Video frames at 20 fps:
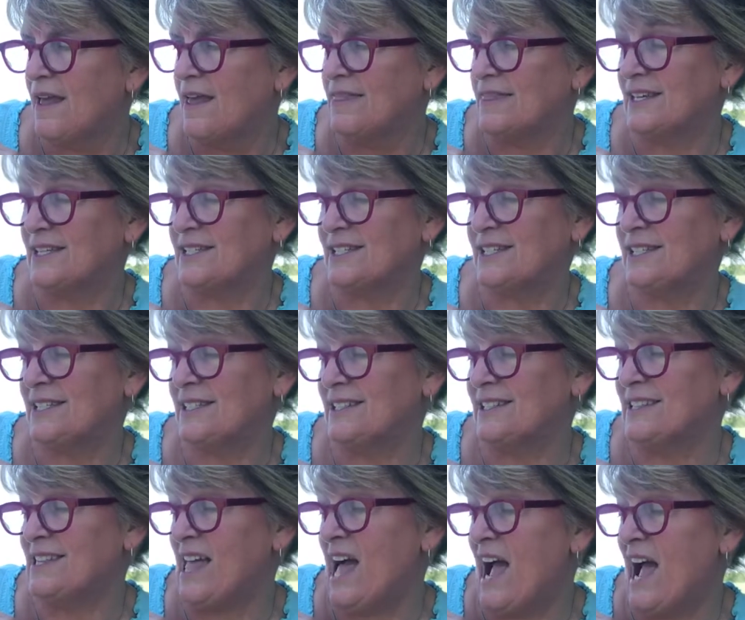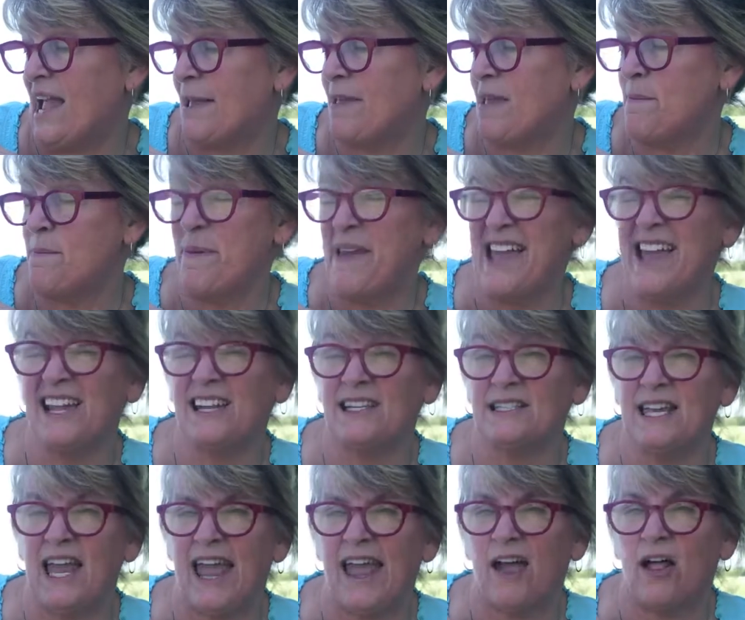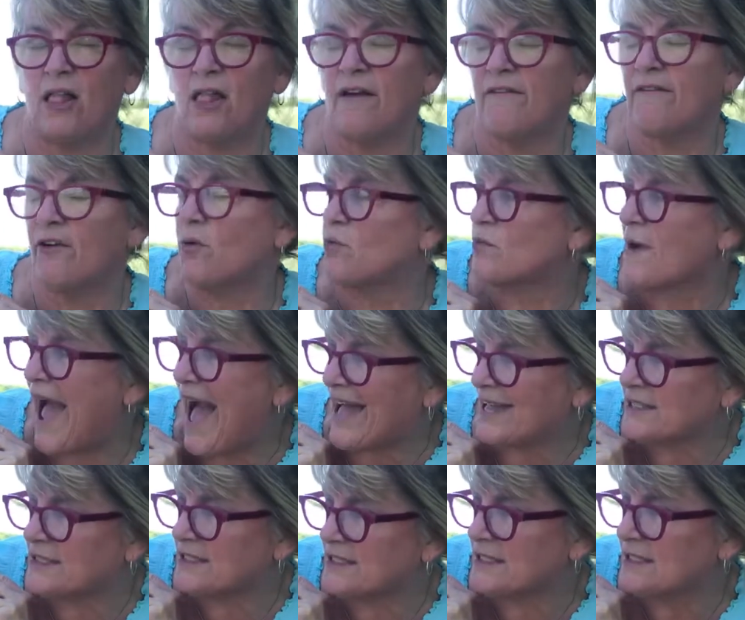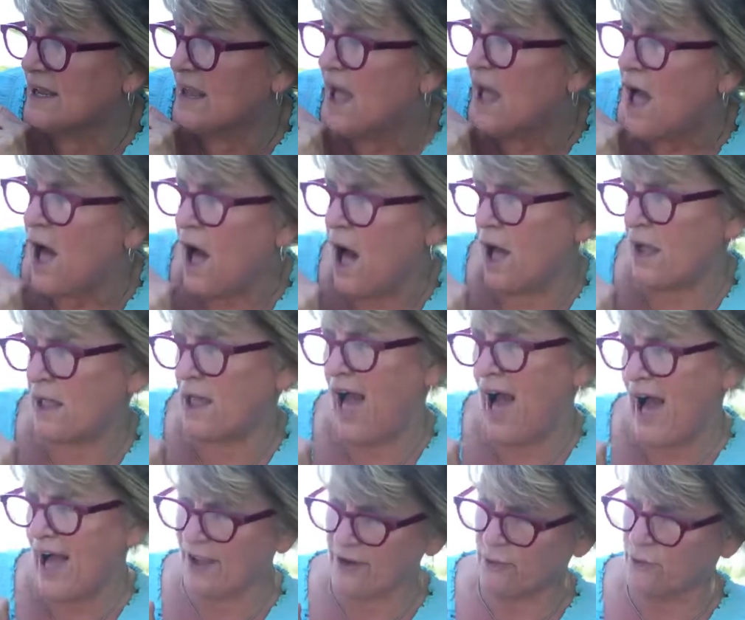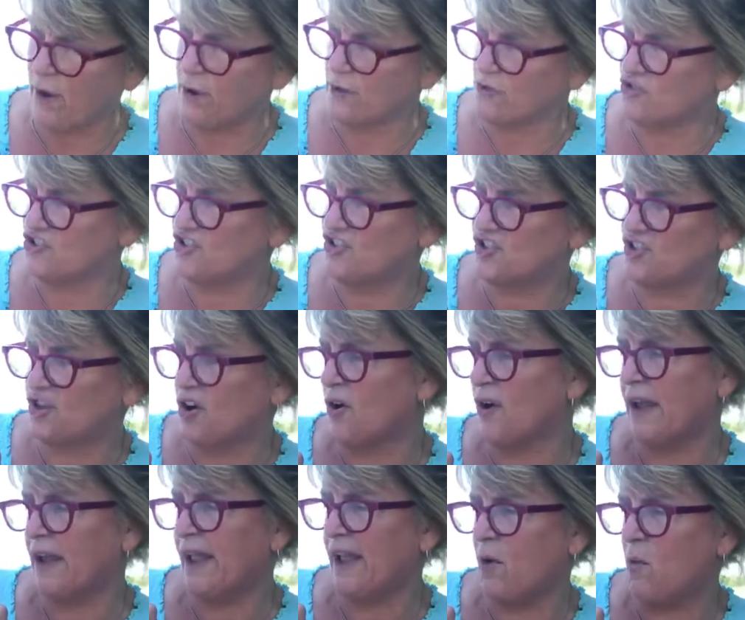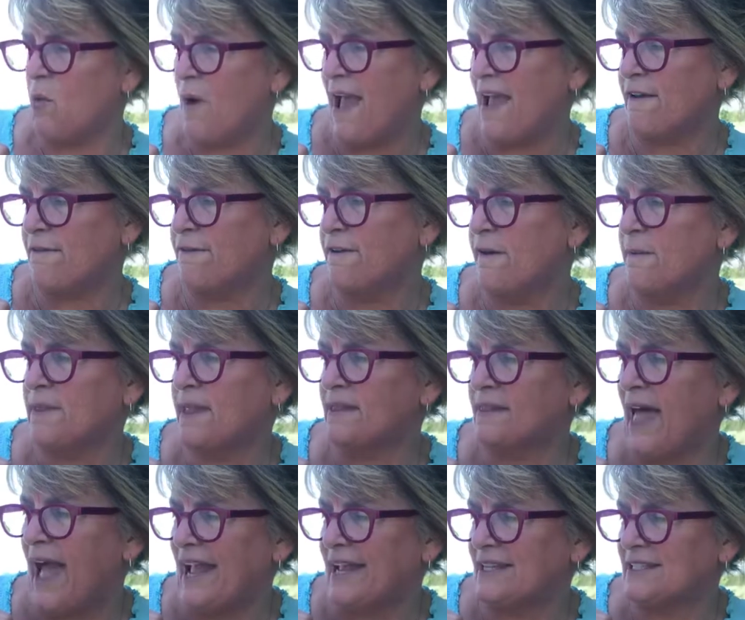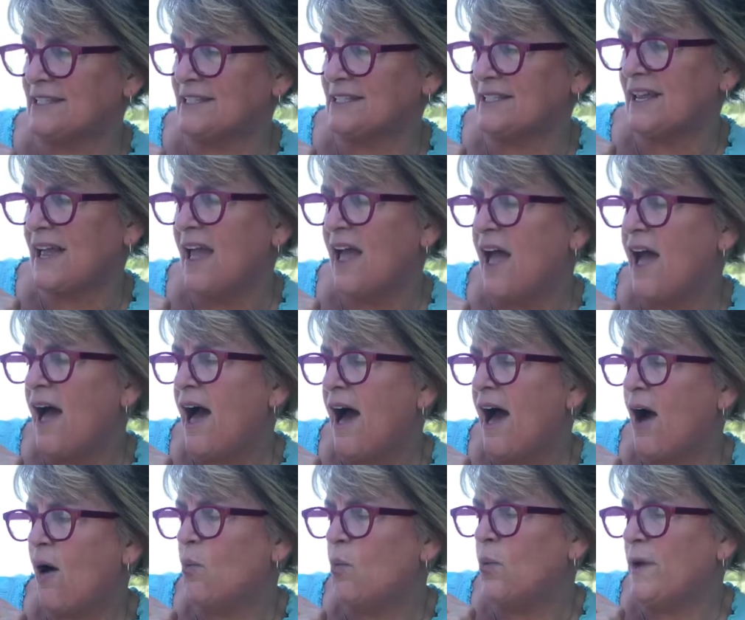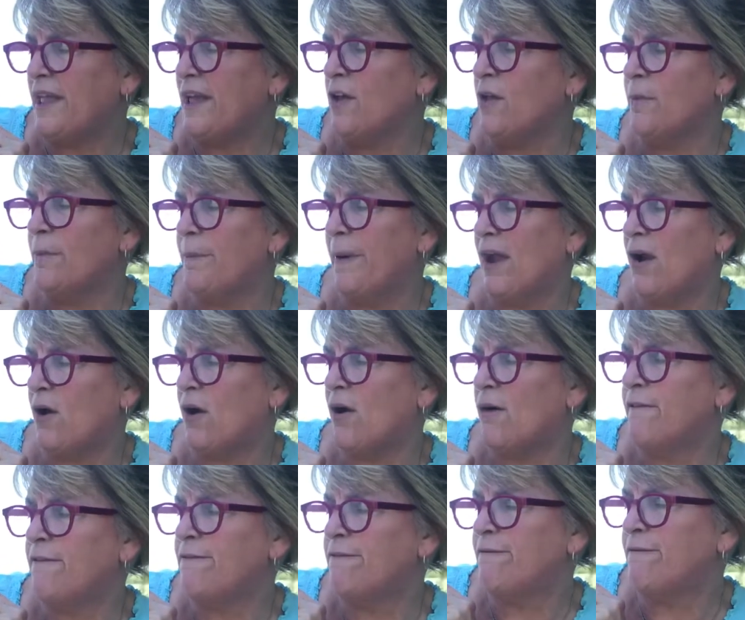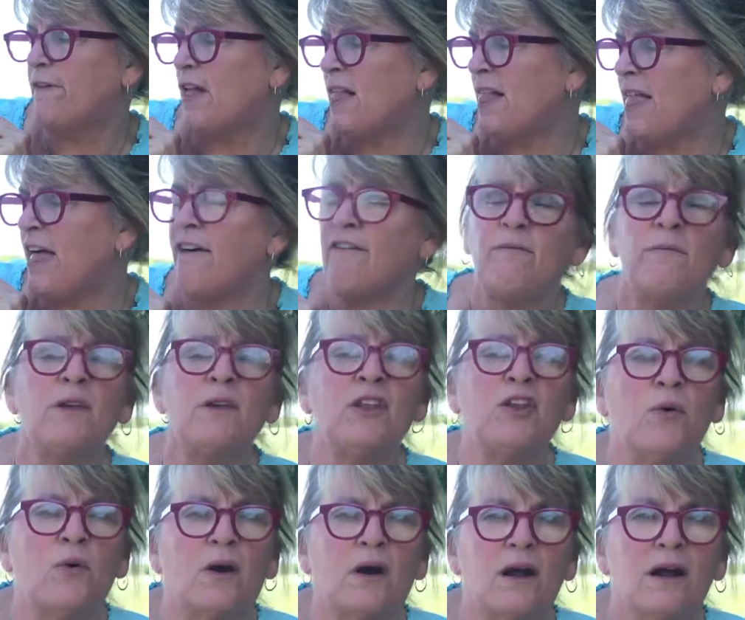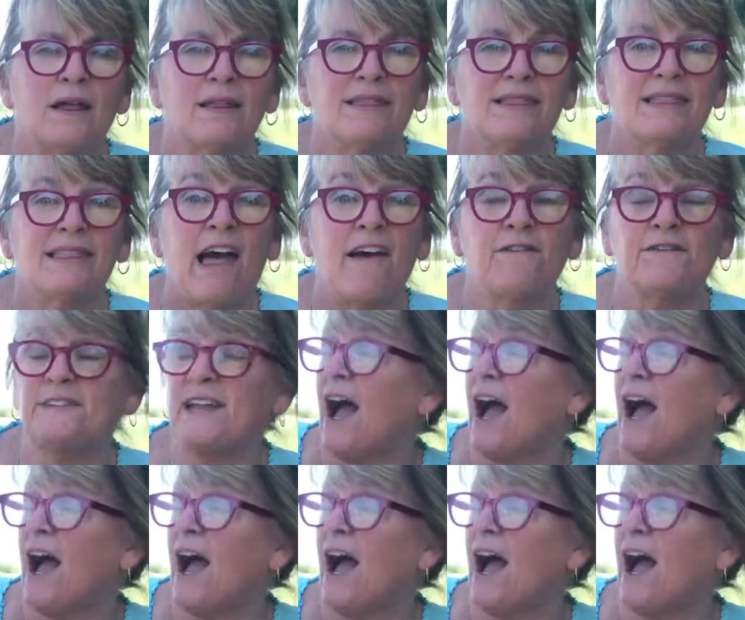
The slimy pink tail of a rat, a cockroach scurrying away from the light, a wheelbarrow full of manure left